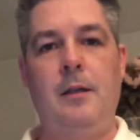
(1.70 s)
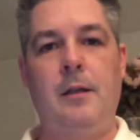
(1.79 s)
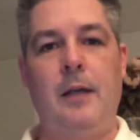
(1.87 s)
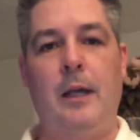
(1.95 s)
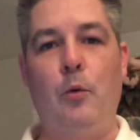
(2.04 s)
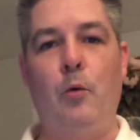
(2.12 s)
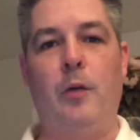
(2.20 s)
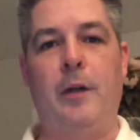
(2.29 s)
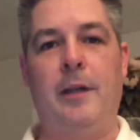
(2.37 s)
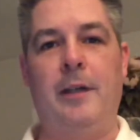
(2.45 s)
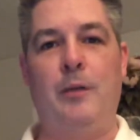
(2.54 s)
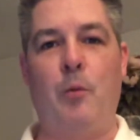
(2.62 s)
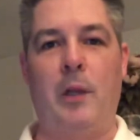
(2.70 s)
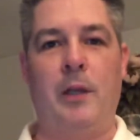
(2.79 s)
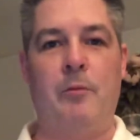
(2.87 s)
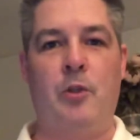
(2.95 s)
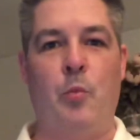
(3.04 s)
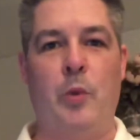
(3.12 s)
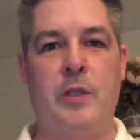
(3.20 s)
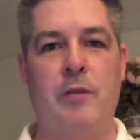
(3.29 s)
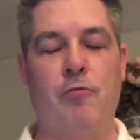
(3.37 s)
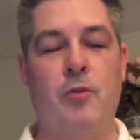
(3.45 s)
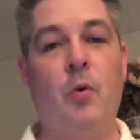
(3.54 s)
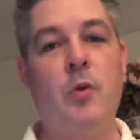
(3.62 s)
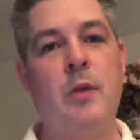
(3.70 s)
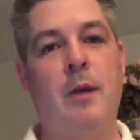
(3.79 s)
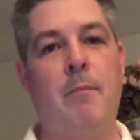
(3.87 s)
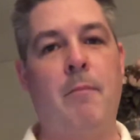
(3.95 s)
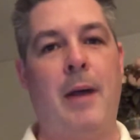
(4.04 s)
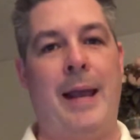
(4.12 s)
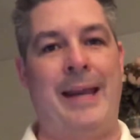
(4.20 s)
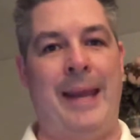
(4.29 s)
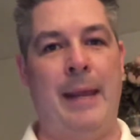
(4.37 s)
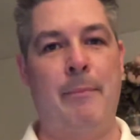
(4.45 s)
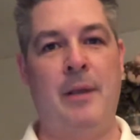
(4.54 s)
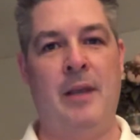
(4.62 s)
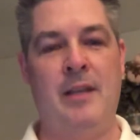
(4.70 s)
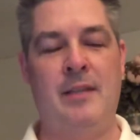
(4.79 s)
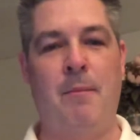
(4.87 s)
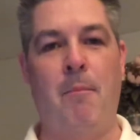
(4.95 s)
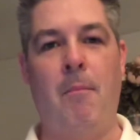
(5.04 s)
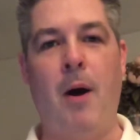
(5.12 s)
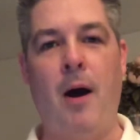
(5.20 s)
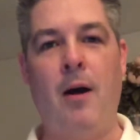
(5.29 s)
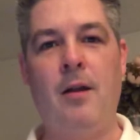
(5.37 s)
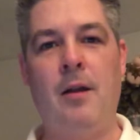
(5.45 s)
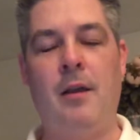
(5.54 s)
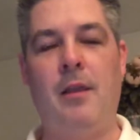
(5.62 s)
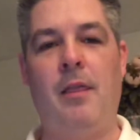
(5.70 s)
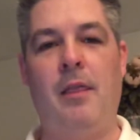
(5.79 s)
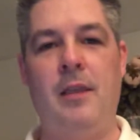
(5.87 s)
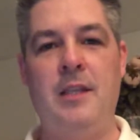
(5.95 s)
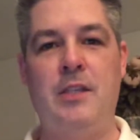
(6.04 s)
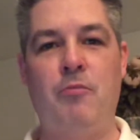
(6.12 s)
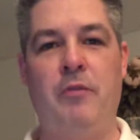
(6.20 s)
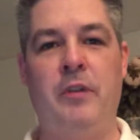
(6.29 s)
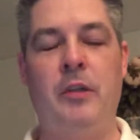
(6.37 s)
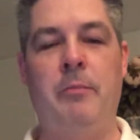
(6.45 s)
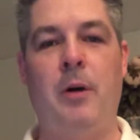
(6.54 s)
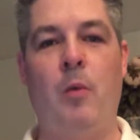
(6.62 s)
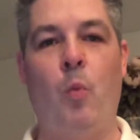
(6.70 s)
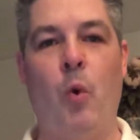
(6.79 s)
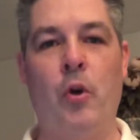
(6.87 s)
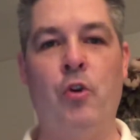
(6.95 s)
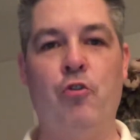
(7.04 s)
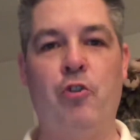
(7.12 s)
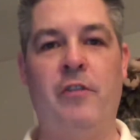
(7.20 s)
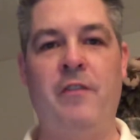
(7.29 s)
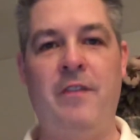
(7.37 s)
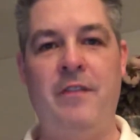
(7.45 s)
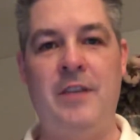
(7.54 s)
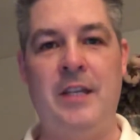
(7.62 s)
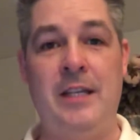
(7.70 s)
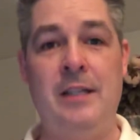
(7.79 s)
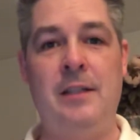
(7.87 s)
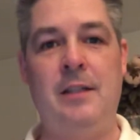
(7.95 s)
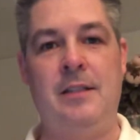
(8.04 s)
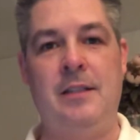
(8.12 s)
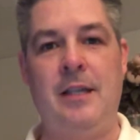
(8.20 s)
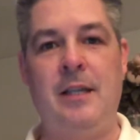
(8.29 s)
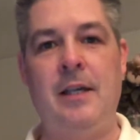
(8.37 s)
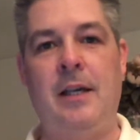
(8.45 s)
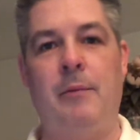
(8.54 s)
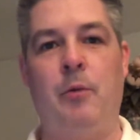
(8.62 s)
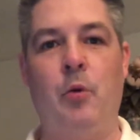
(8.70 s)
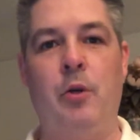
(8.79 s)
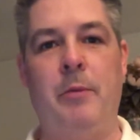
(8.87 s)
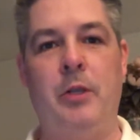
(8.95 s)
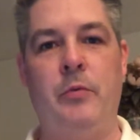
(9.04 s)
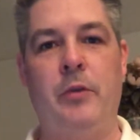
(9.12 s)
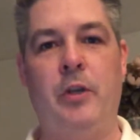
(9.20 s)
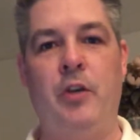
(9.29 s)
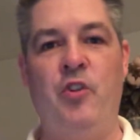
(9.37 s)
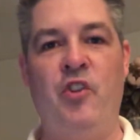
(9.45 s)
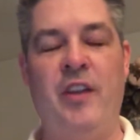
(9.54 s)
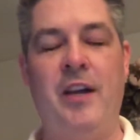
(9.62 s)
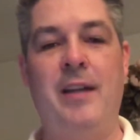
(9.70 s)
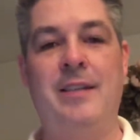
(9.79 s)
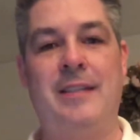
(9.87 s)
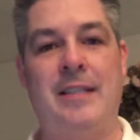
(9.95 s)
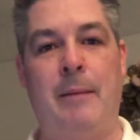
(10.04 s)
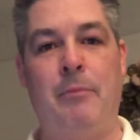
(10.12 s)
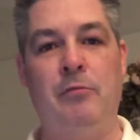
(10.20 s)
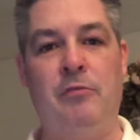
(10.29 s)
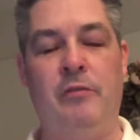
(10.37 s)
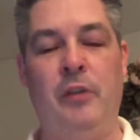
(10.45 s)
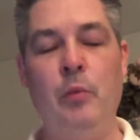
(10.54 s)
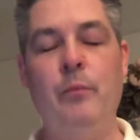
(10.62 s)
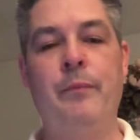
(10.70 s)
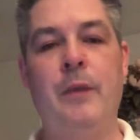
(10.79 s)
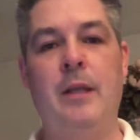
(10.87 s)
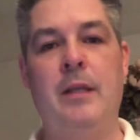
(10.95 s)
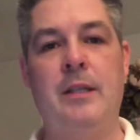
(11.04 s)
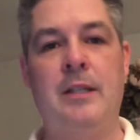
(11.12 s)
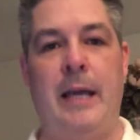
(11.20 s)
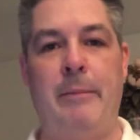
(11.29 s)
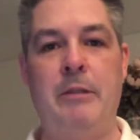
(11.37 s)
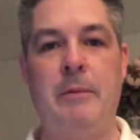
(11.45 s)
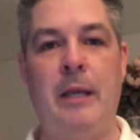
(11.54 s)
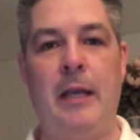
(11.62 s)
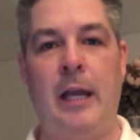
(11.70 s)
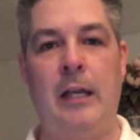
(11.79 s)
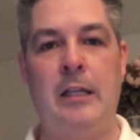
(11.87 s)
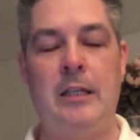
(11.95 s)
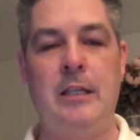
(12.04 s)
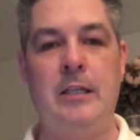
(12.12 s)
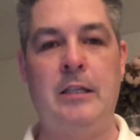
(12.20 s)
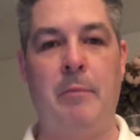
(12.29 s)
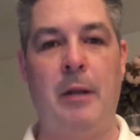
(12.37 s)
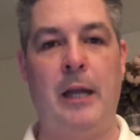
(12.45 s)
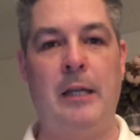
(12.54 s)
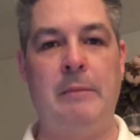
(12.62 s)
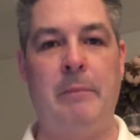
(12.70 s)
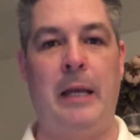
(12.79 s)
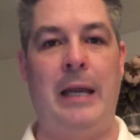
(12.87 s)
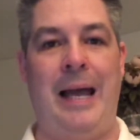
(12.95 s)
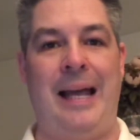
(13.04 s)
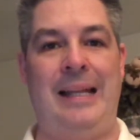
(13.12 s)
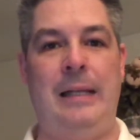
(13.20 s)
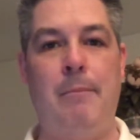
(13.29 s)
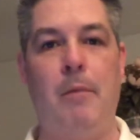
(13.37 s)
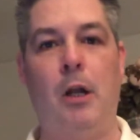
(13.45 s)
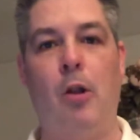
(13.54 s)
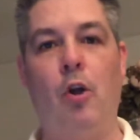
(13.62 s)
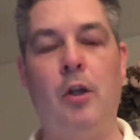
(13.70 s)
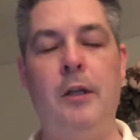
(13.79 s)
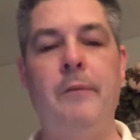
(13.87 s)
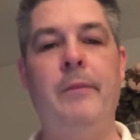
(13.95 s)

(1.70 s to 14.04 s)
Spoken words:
Hello and welcome to Whiskey Resource. My name is Mark. This is review number 115 and today I'm going to be doing another sample review. This time it's being kindly supplied by Alan McLaughlin.